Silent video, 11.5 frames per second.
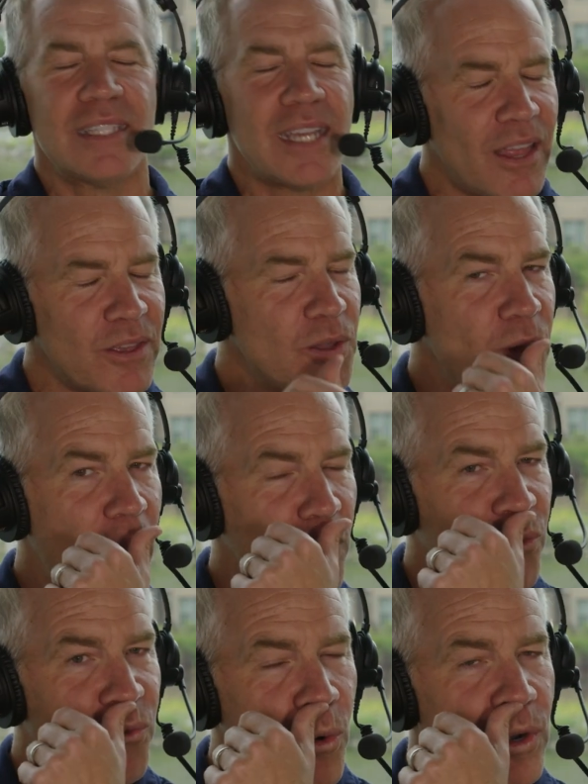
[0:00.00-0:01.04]
tell you how
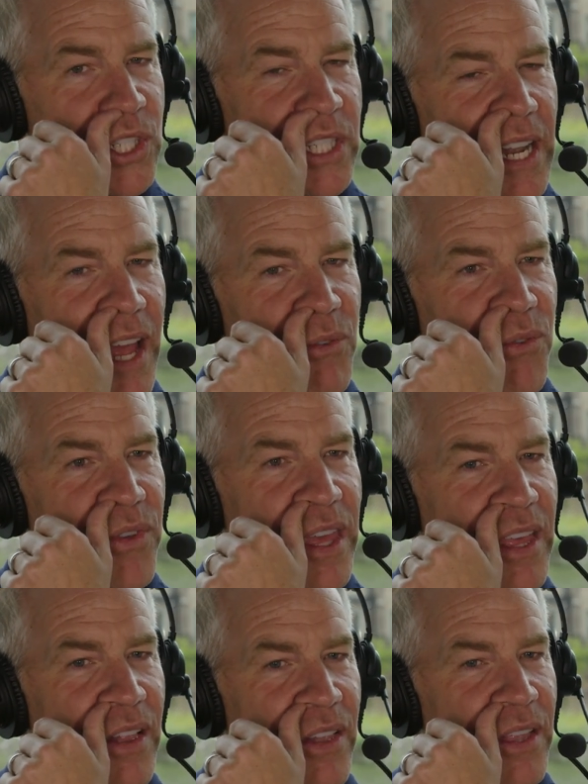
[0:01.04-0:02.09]
fortunate I
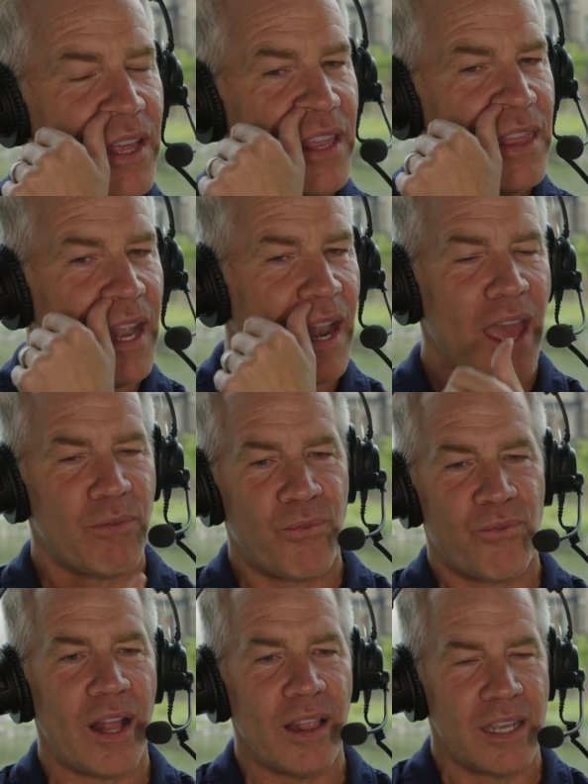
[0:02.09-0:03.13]
feel that I
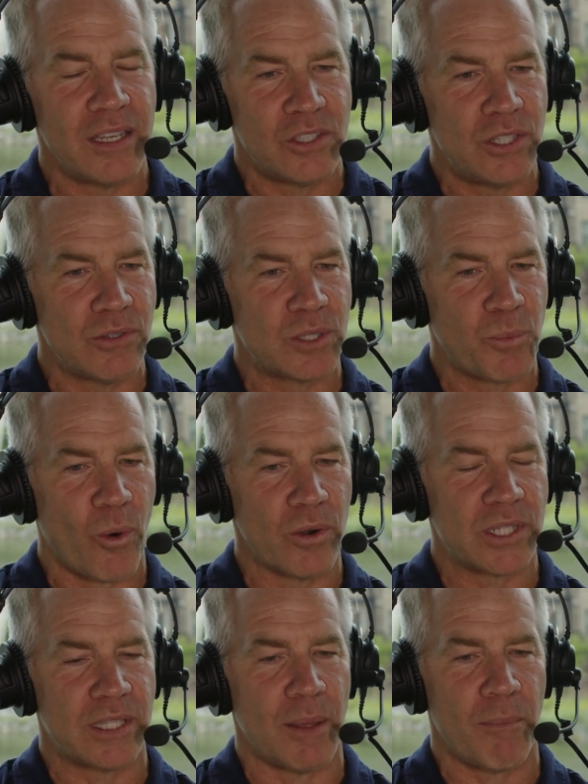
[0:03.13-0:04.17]
fell into two
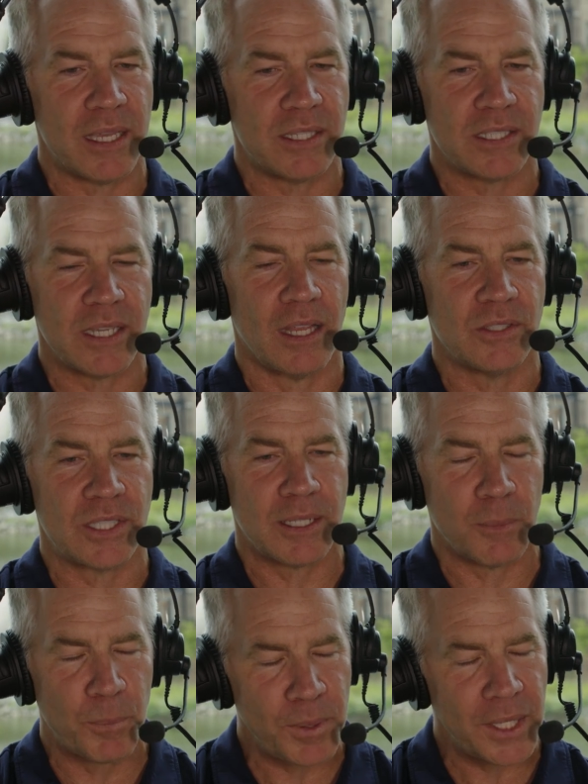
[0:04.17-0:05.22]
sports that my sons
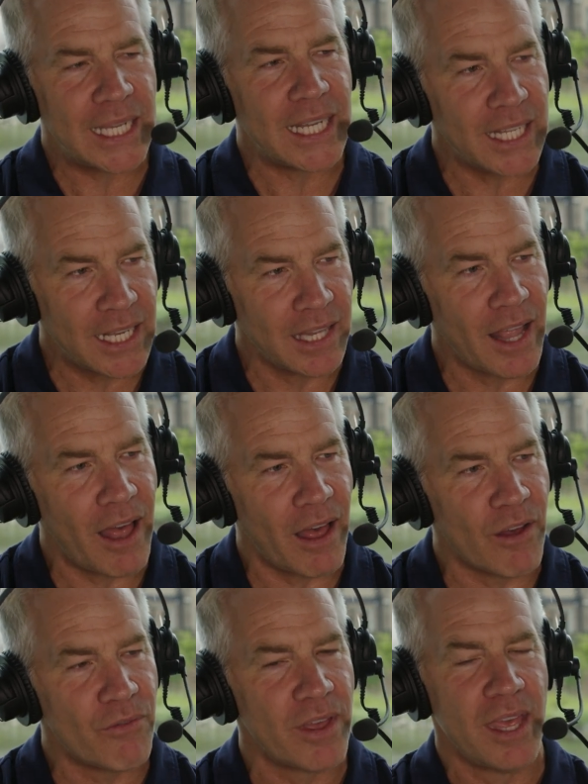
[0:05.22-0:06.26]
completely
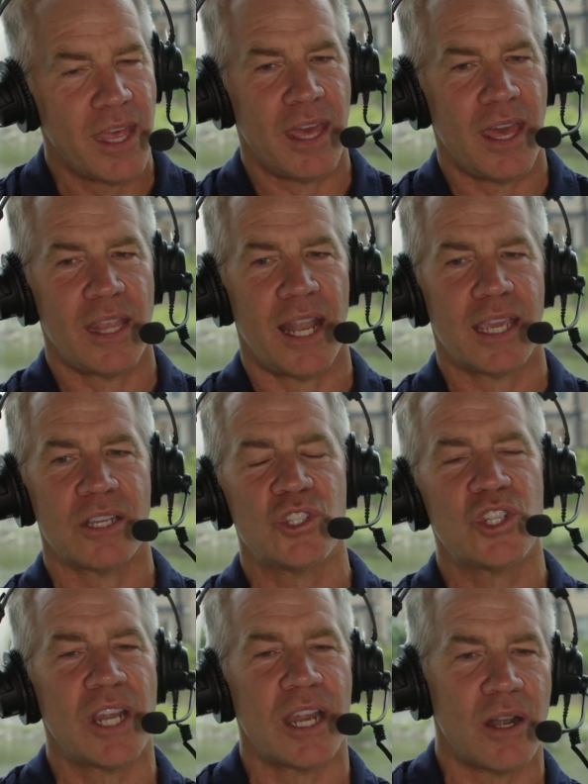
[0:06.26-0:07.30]
love, and then I can
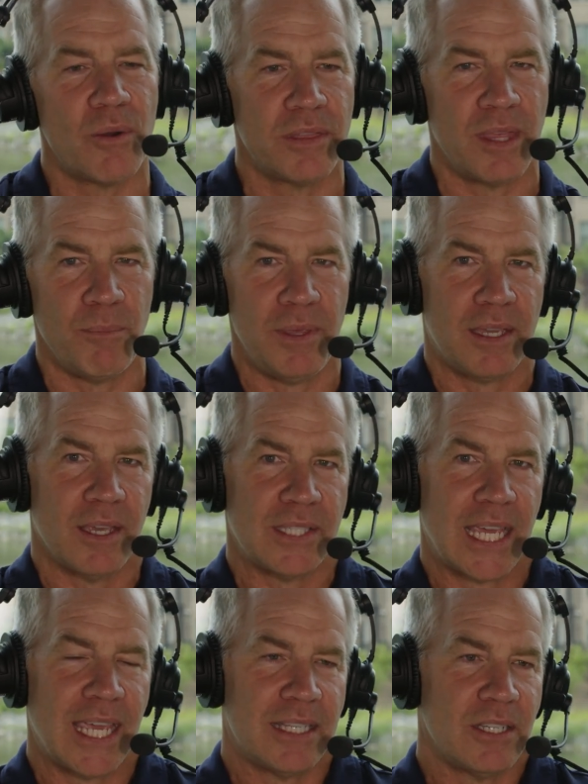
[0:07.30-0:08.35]
share it with them because
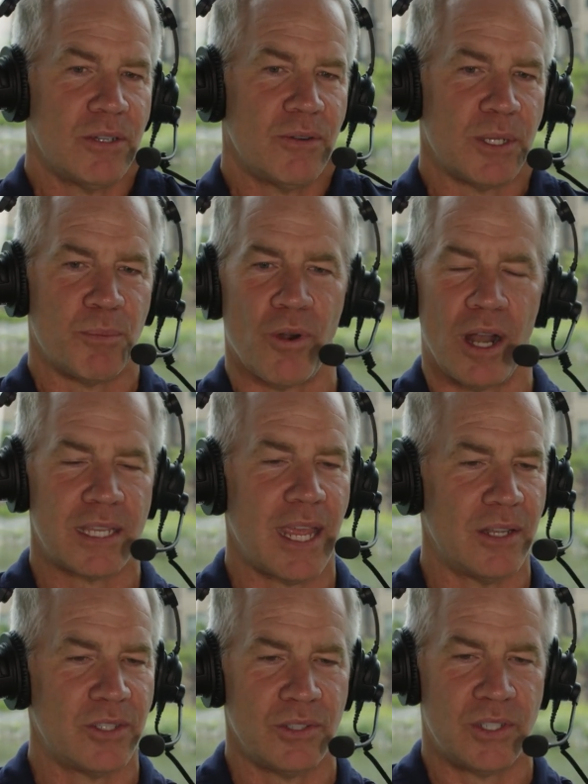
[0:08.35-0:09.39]
I get to do it as a
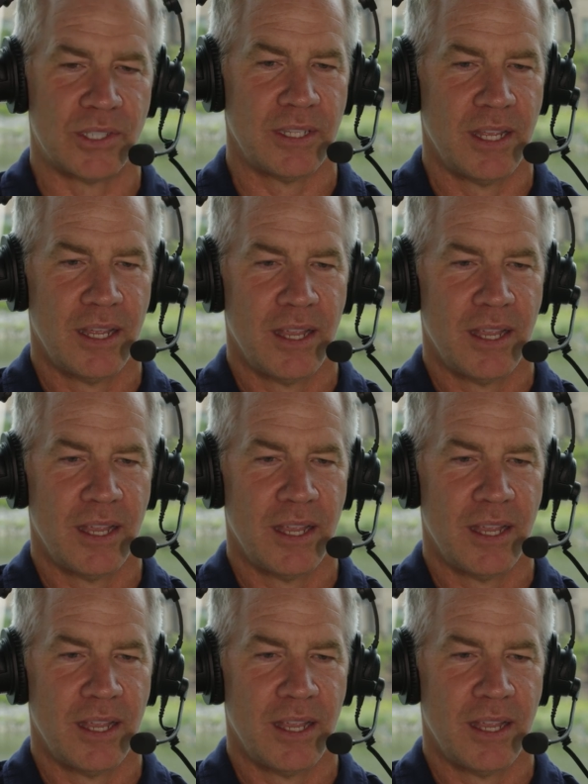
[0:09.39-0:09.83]
broadcaster. Just